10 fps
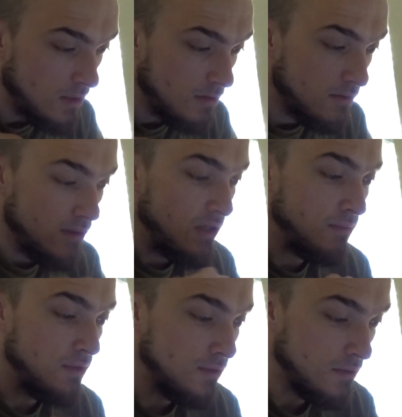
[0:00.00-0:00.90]
thing
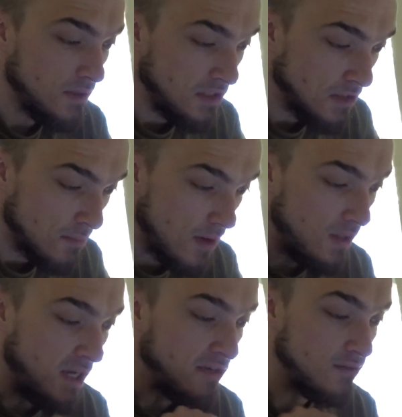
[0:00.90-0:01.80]
I'm doing to keep my
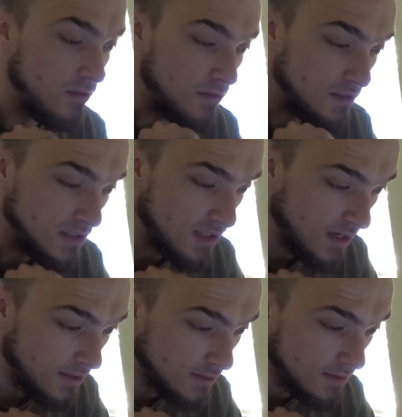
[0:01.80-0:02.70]
life a little
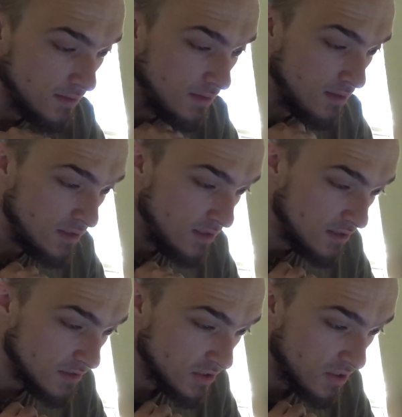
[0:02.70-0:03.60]
exciting
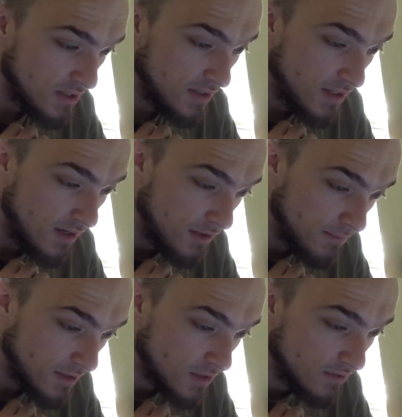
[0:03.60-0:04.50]
is trying to get out of
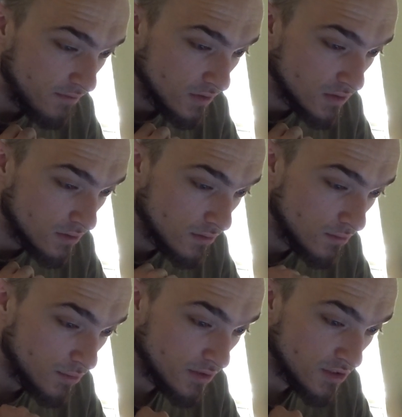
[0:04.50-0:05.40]
my comfort
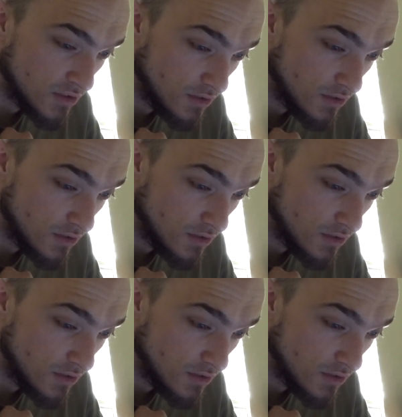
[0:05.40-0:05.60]
zone with this